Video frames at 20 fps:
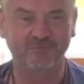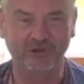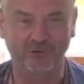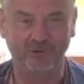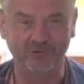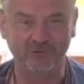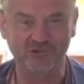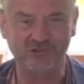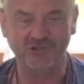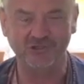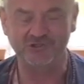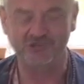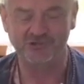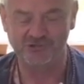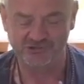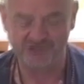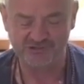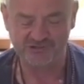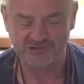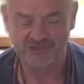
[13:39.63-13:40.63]
yoga
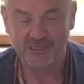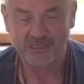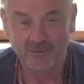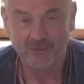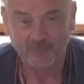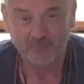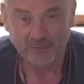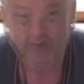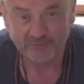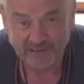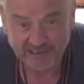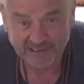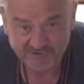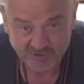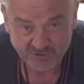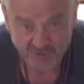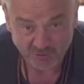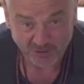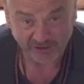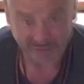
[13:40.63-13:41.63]
solutions, but that gives
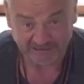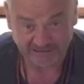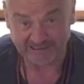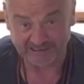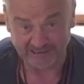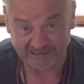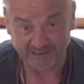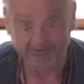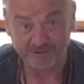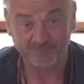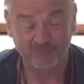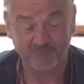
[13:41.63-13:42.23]
you an idea.